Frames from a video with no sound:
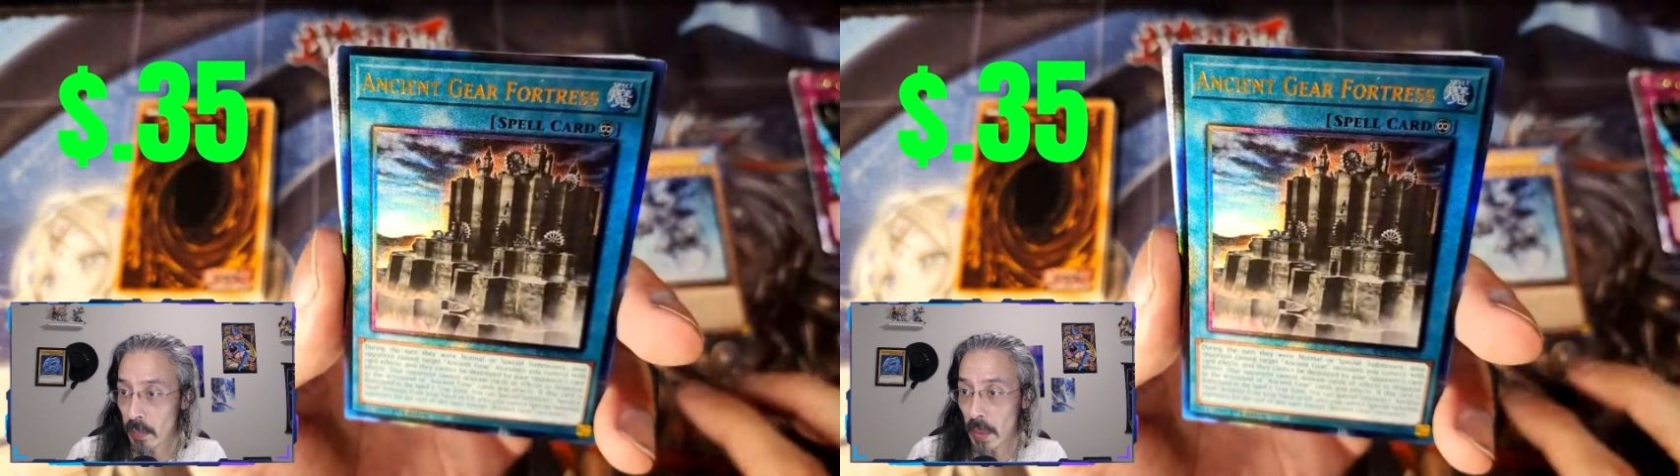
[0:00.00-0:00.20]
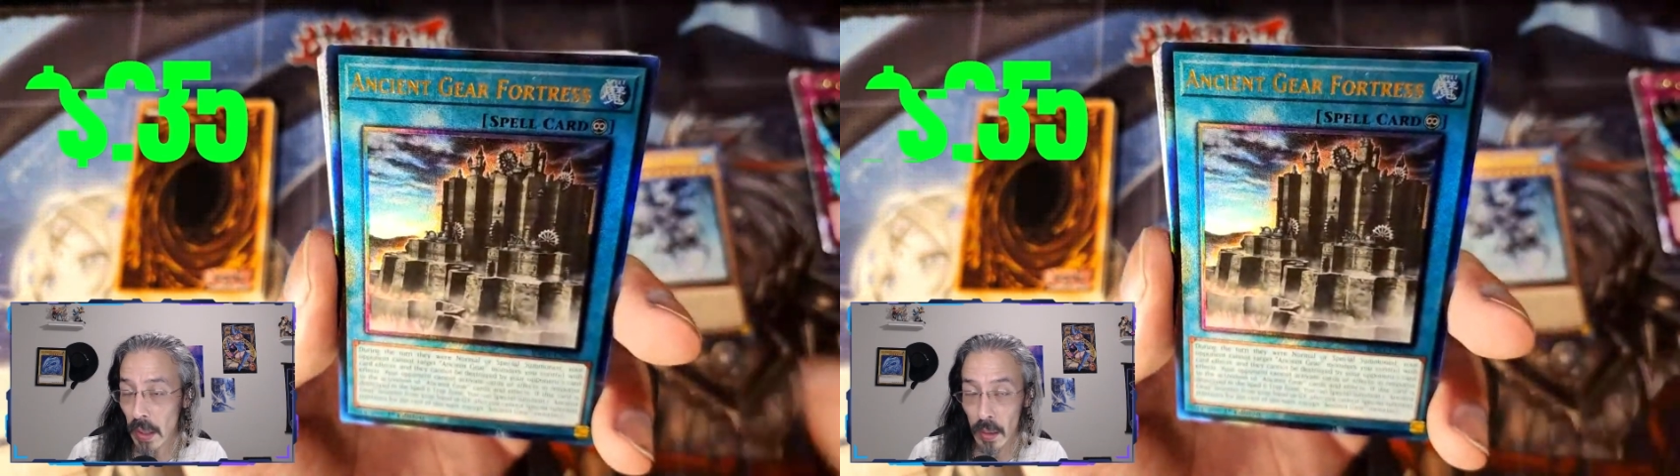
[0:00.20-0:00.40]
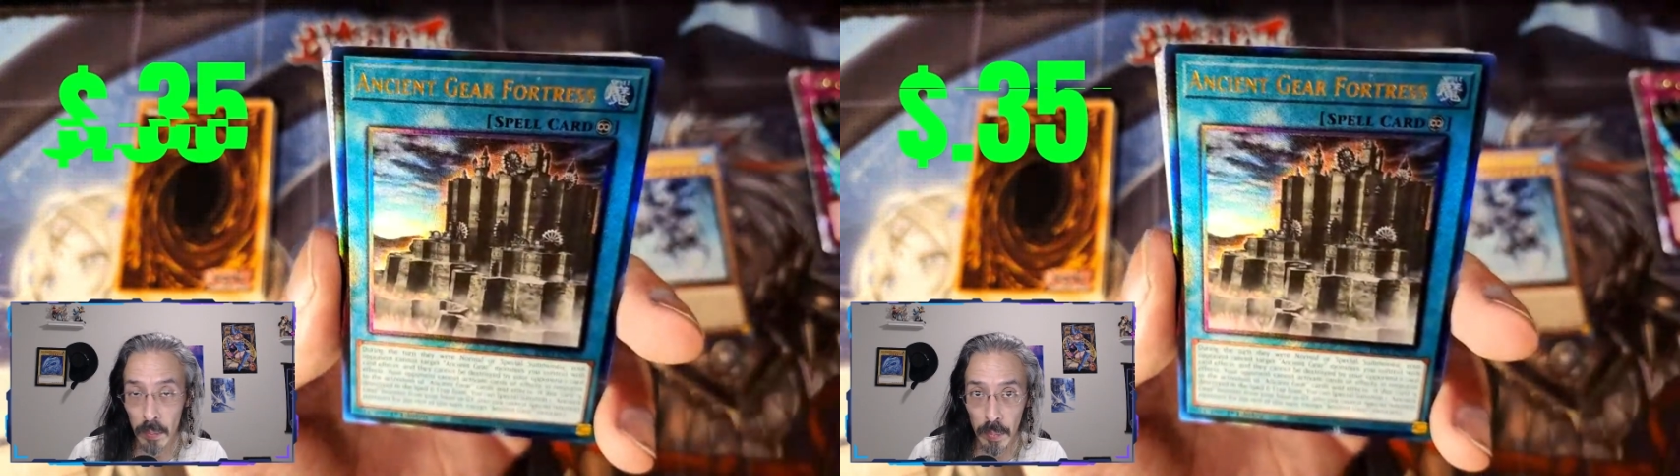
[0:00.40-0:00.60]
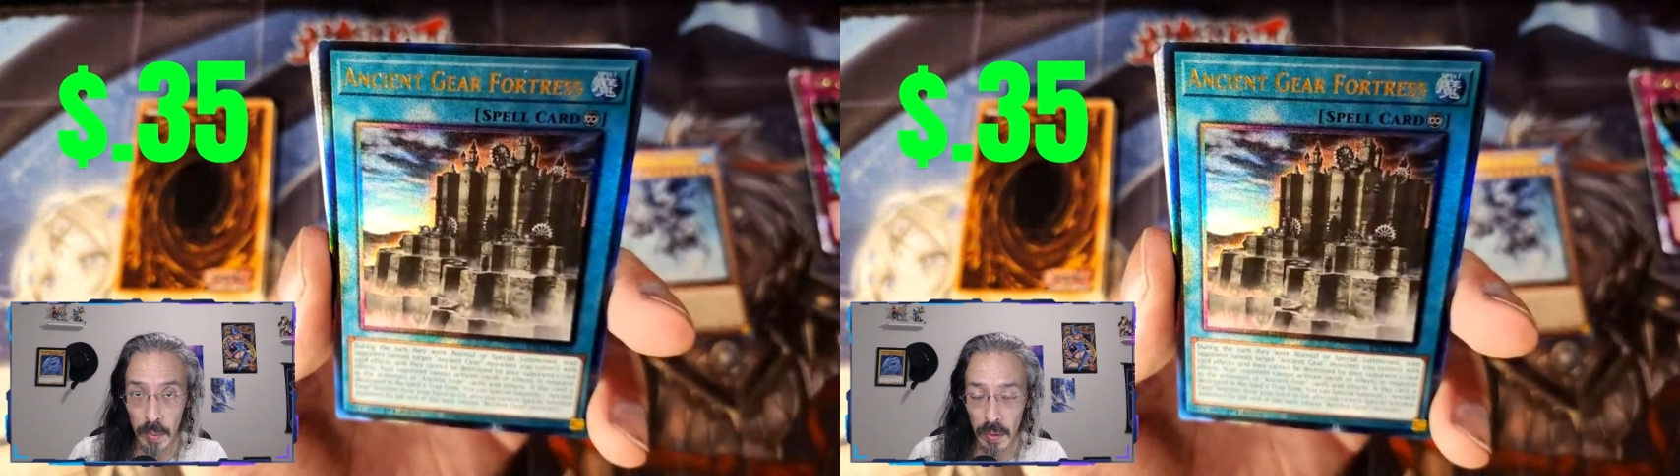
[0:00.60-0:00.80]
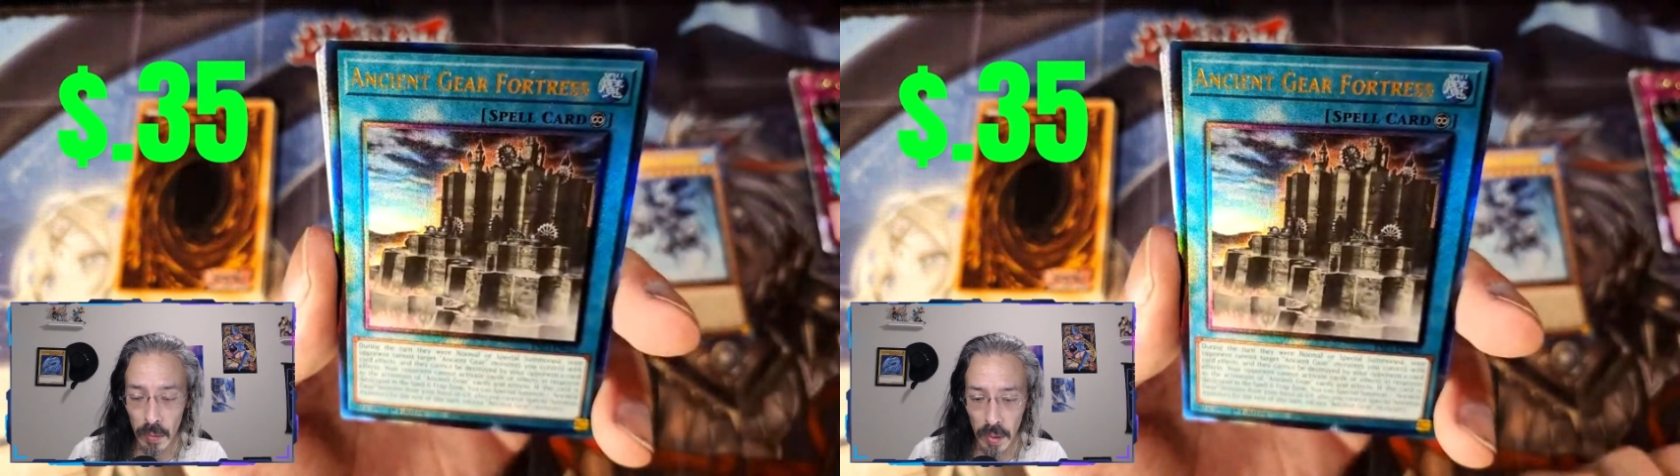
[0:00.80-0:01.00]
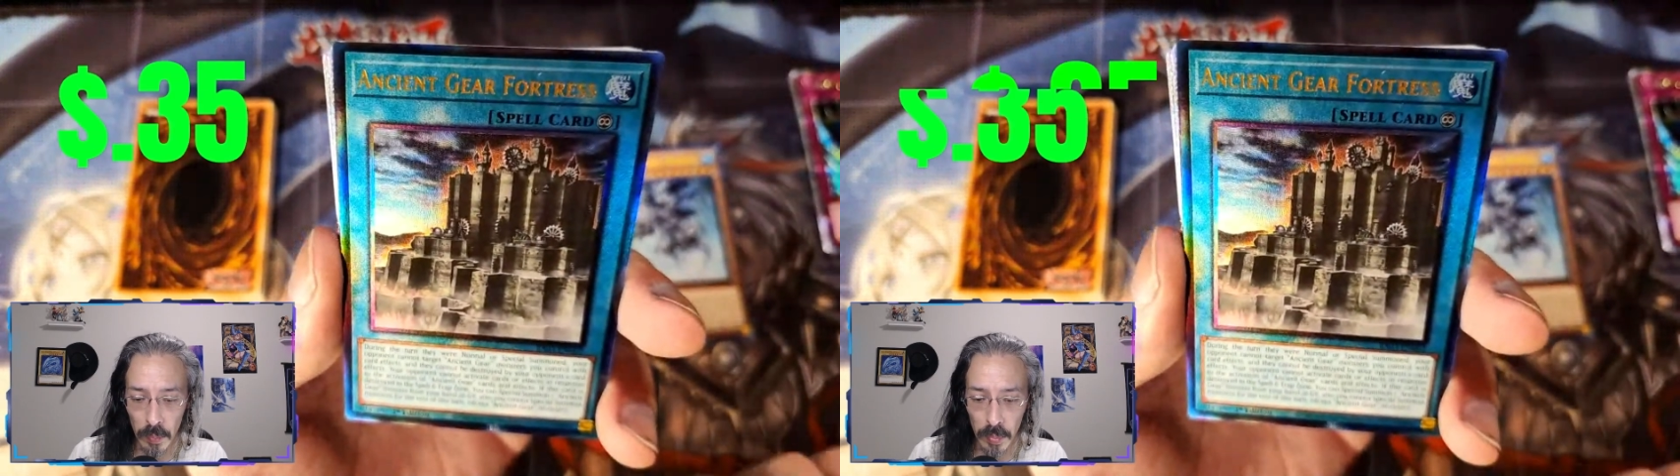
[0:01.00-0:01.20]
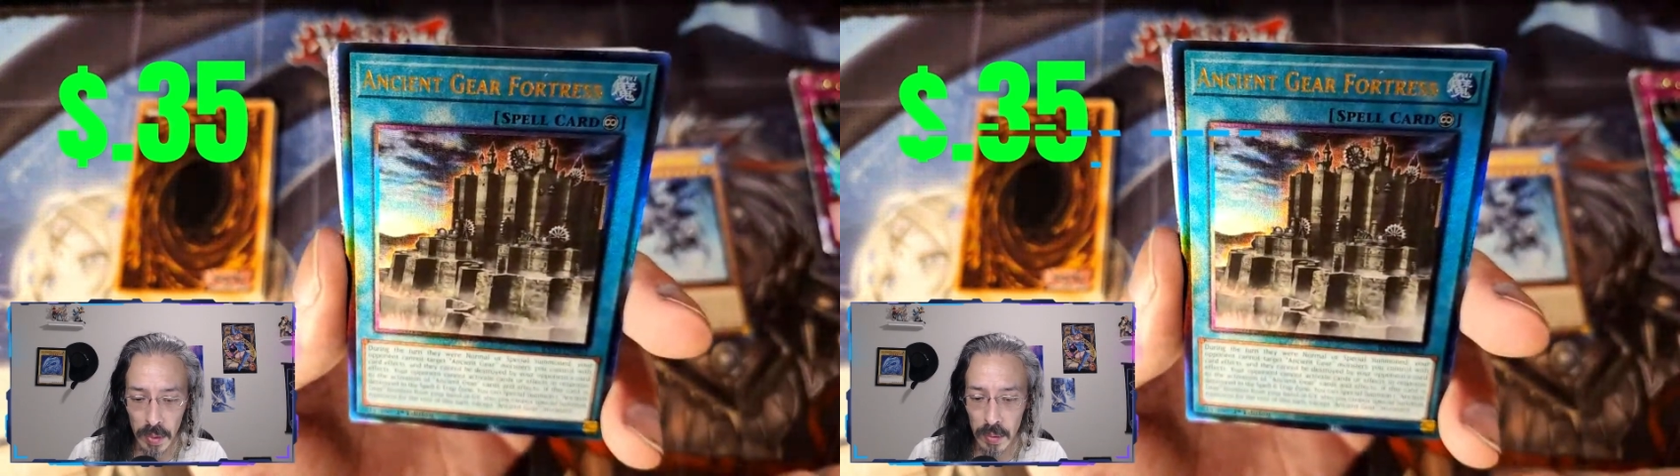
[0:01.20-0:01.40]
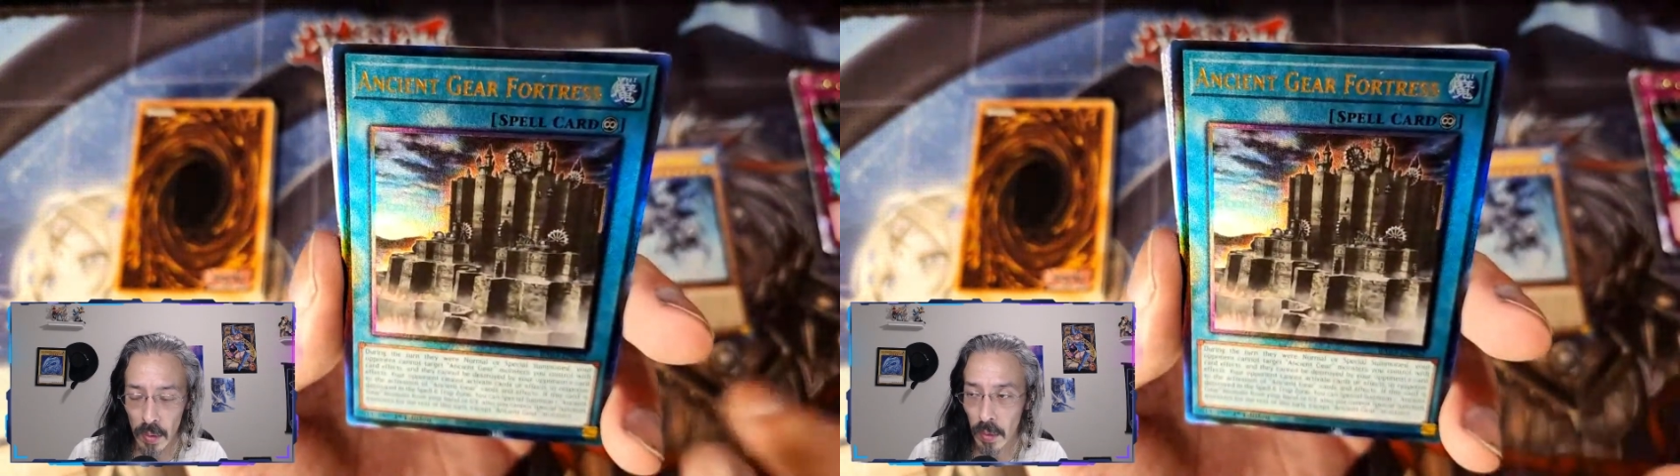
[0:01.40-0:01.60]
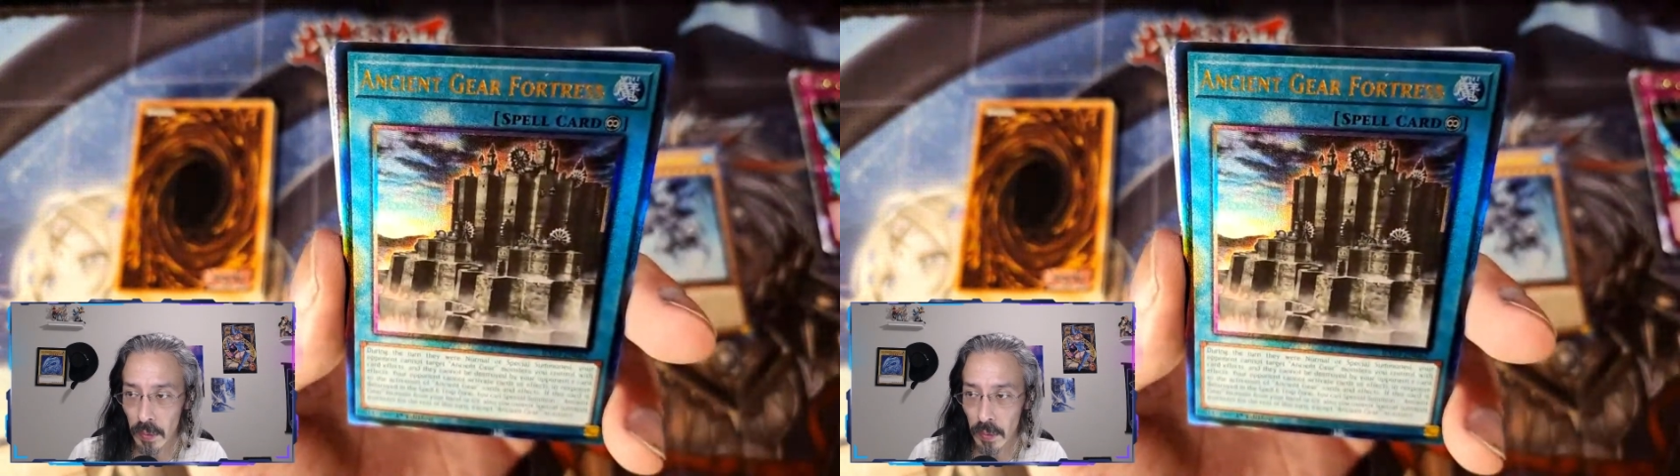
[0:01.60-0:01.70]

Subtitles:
PUR, I'm pretty sure all